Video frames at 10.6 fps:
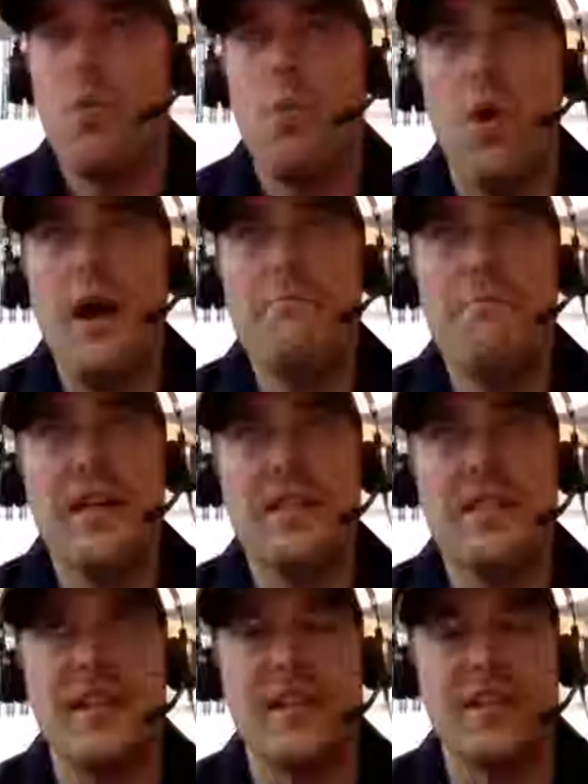What
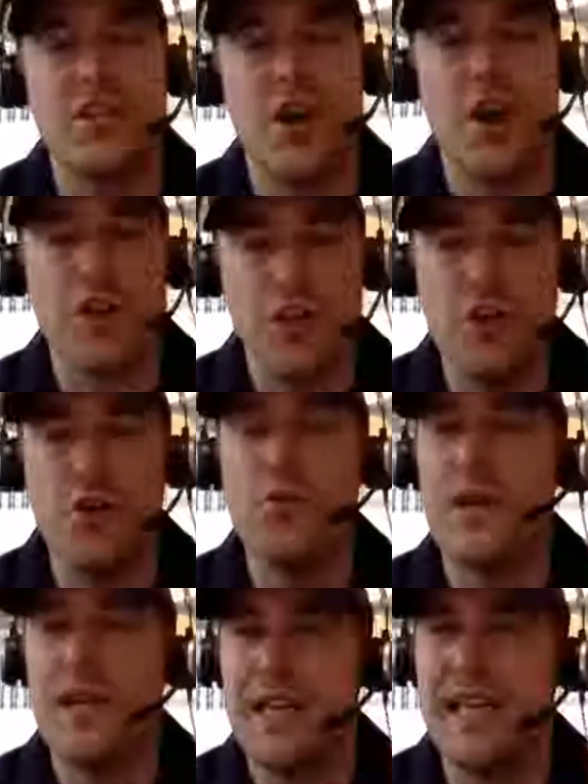business are you
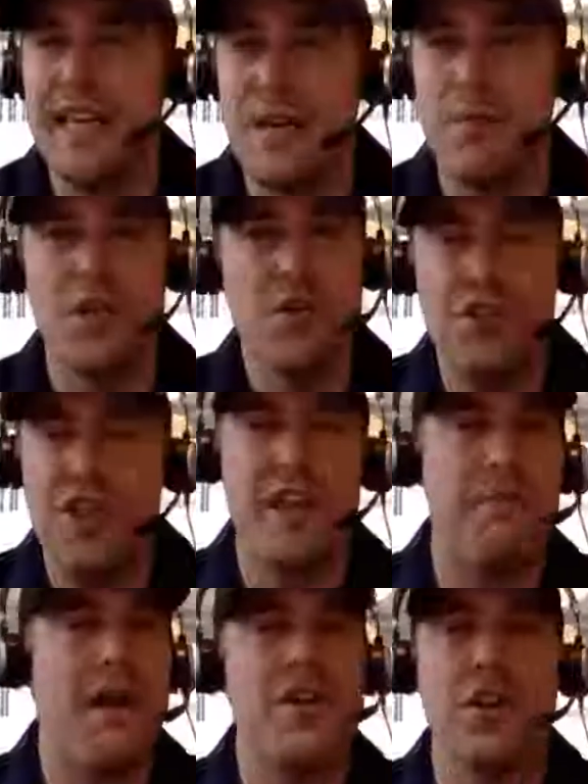really in? When you think
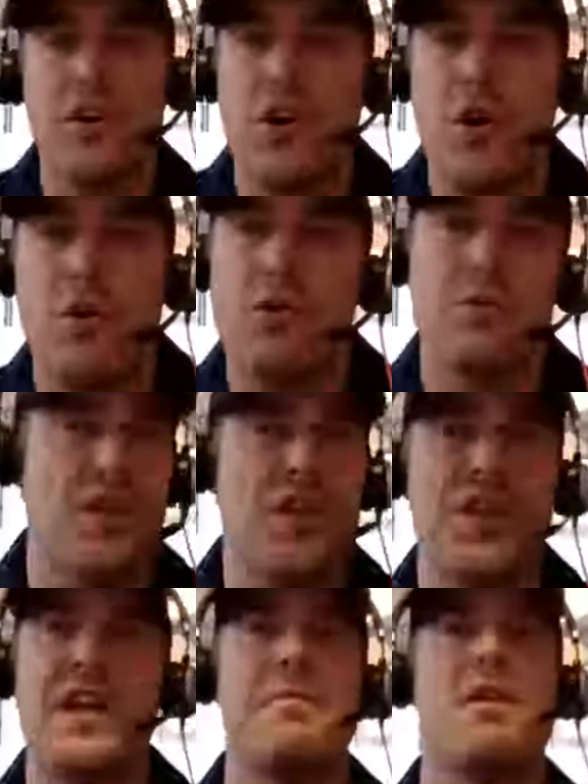about your goals, when you
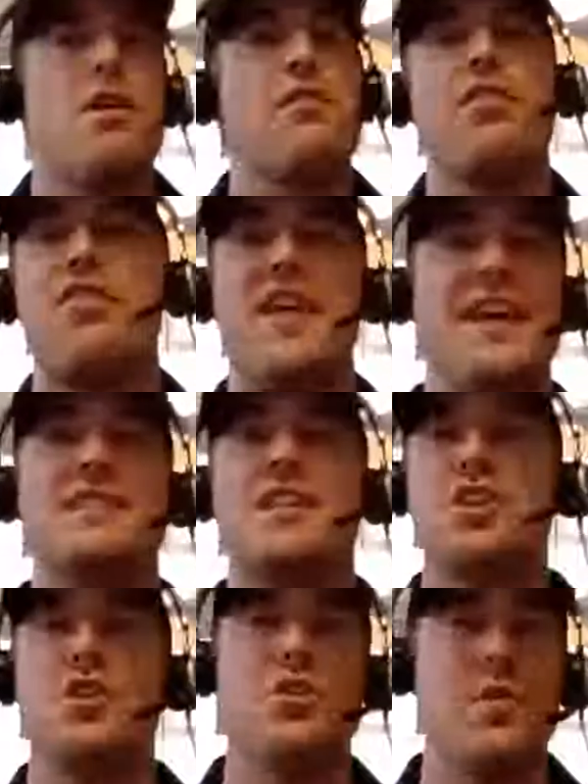think about all the things that
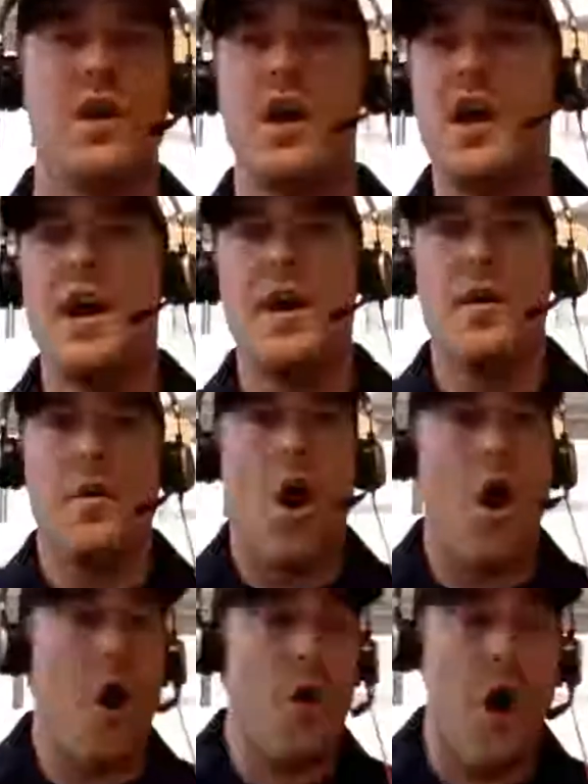you
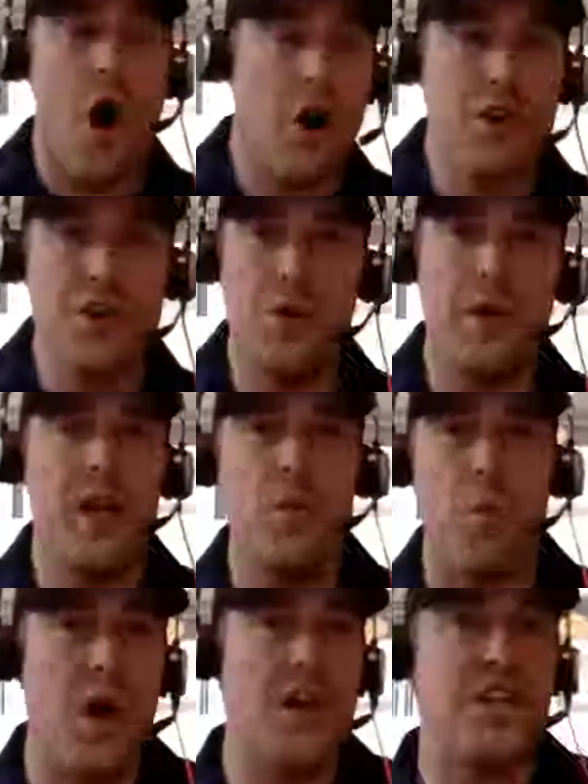are doing,
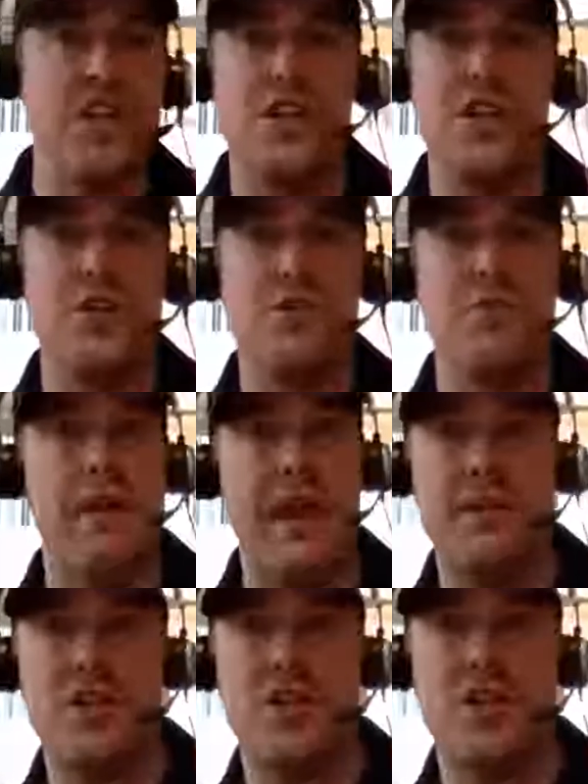want to do,
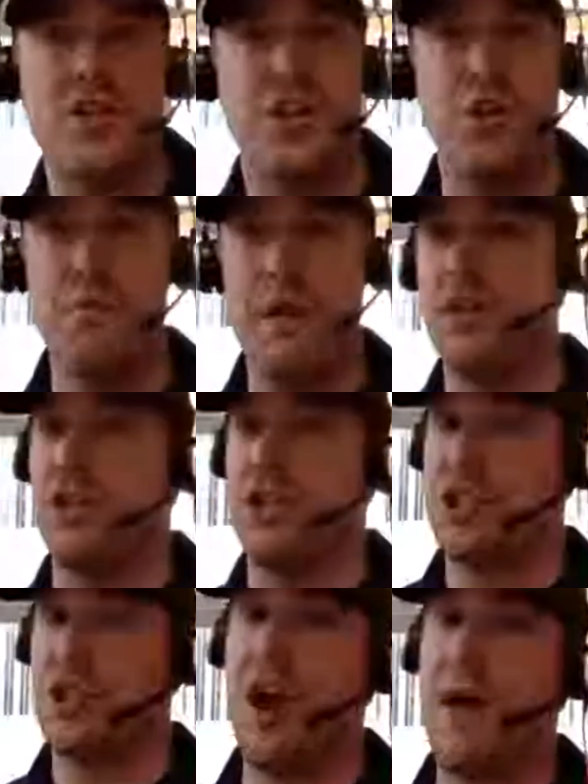maybe should do, maybe should
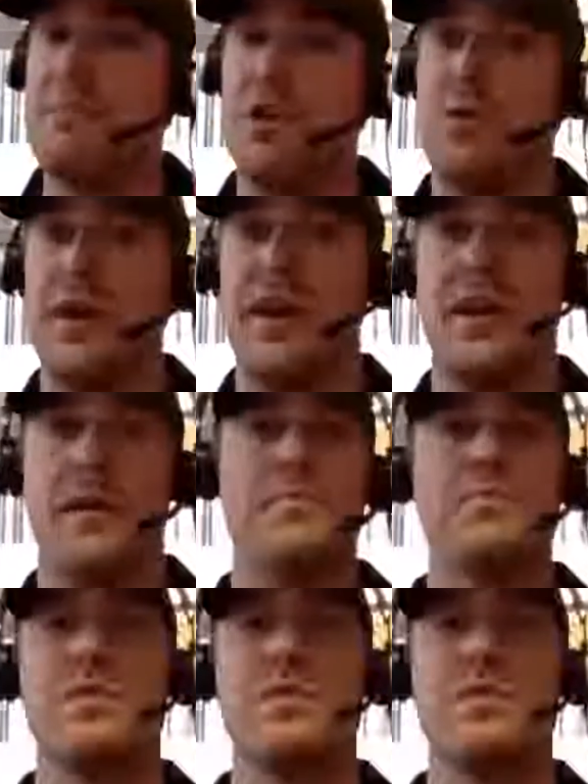stop doing,